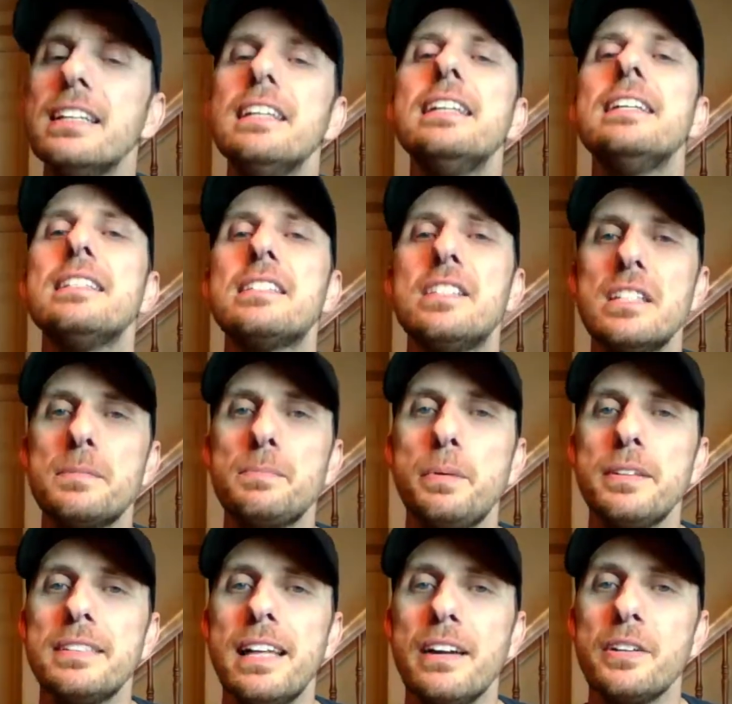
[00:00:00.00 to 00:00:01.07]
is just
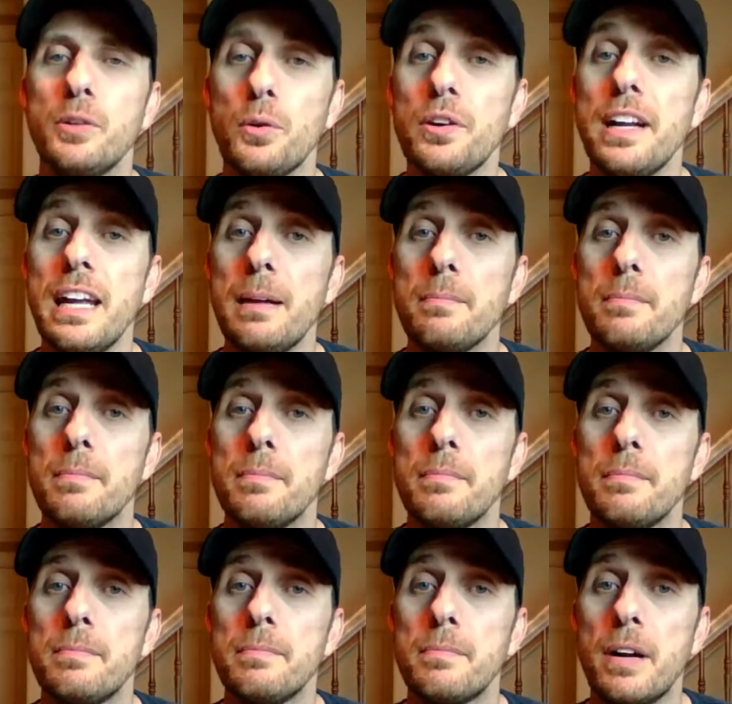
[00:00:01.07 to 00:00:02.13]
put down your name,
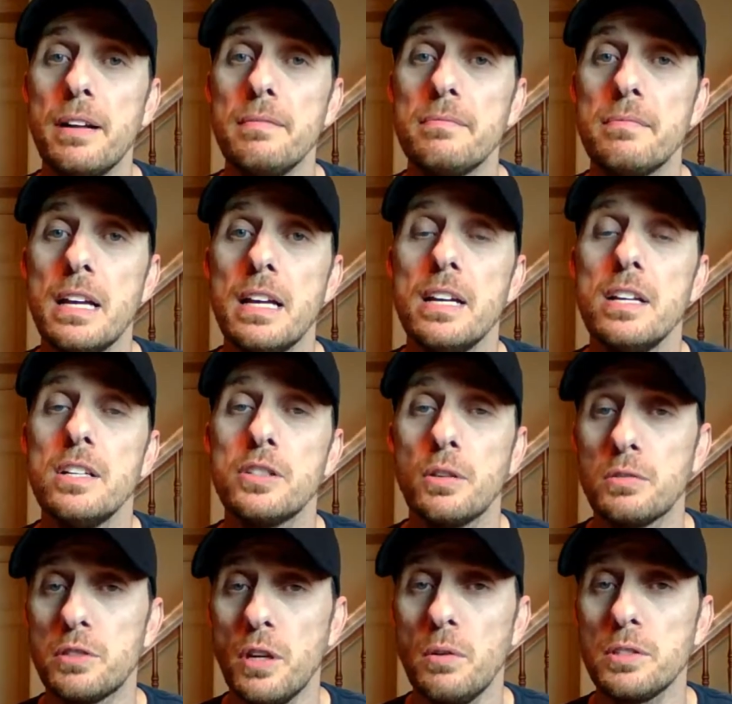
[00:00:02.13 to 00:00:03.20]
right? So
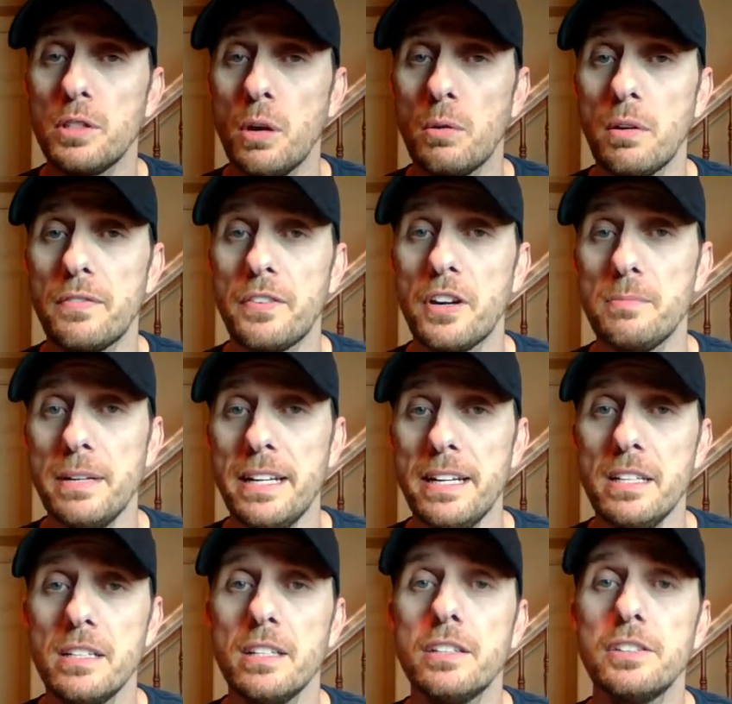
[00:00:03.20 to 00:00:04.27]
so and so referred
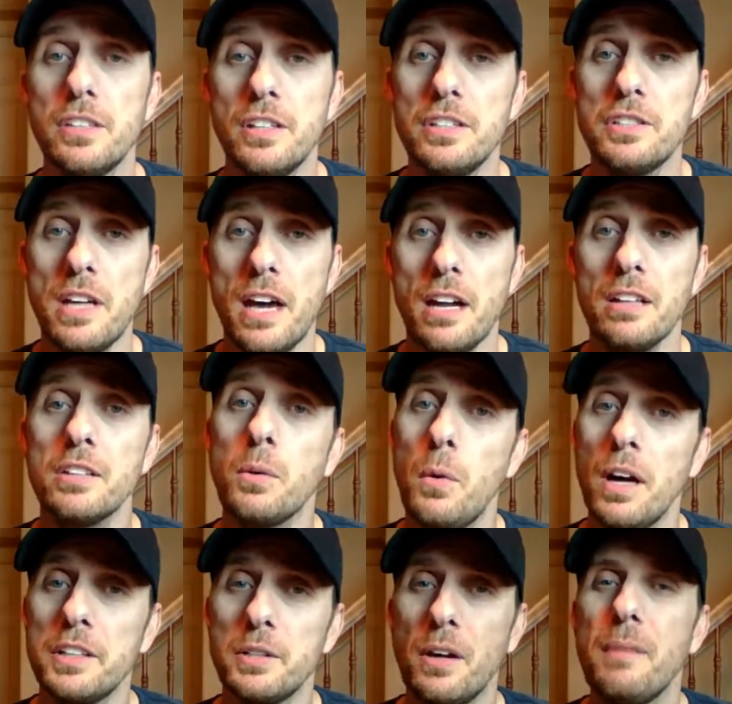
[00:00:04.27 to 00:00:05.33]
me to this channel to
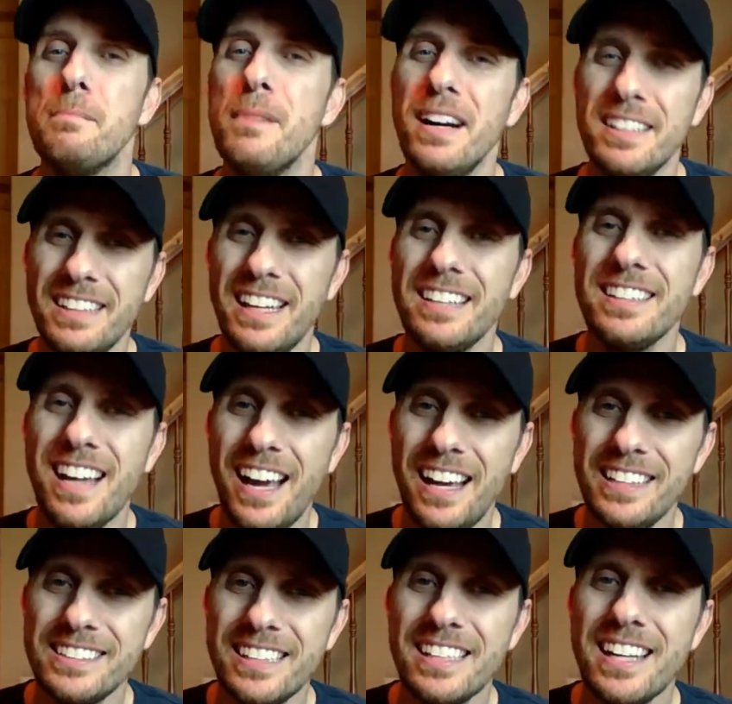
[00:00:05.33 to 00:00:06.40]
watch you on Monday
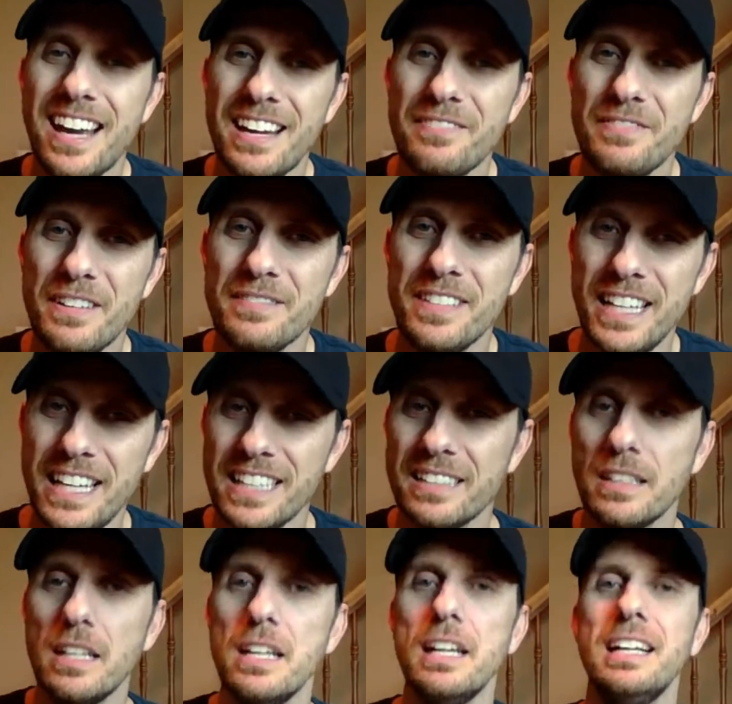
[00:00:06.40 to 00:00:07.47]
nights at 9:15.
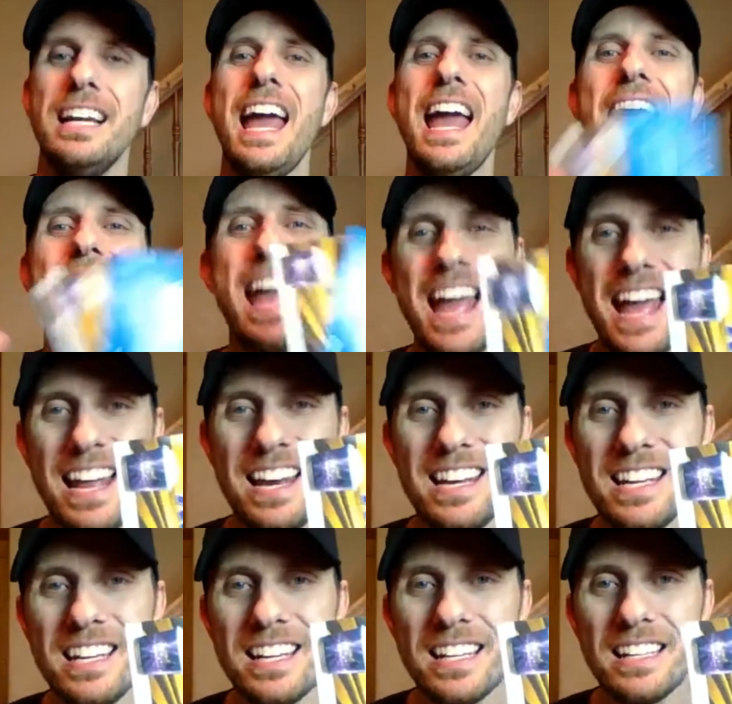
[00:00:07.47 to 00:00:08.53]

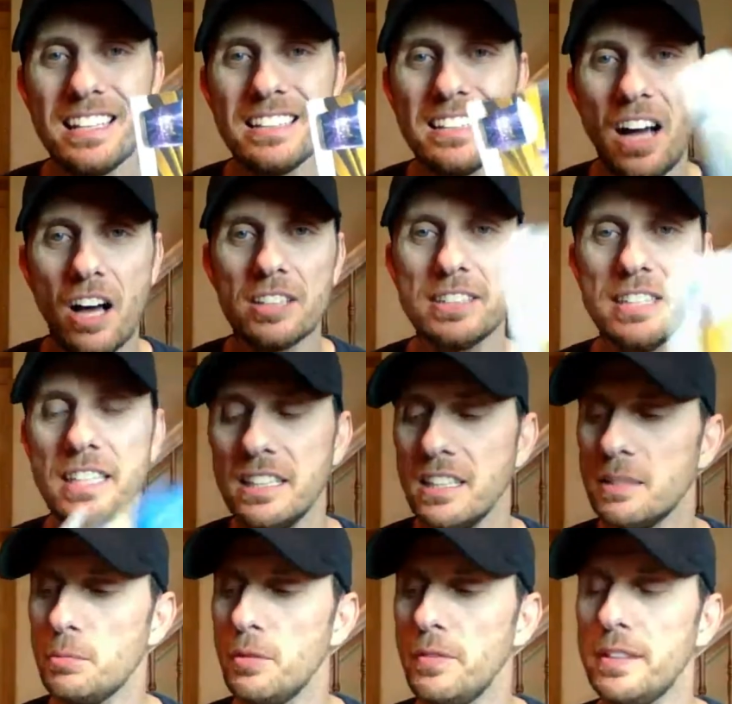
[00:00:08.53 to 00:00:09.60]
And I'll send you
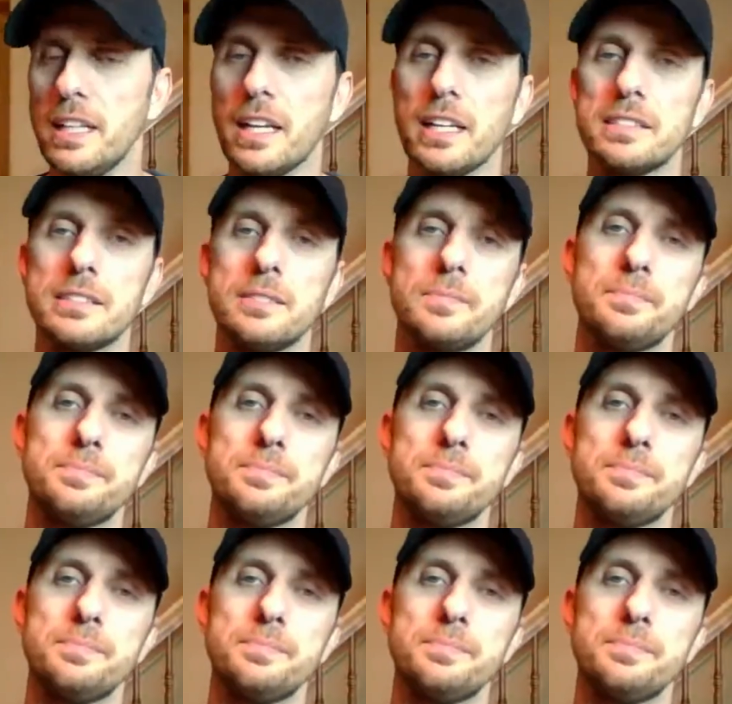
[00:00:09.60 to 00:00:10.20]
these movie tickets.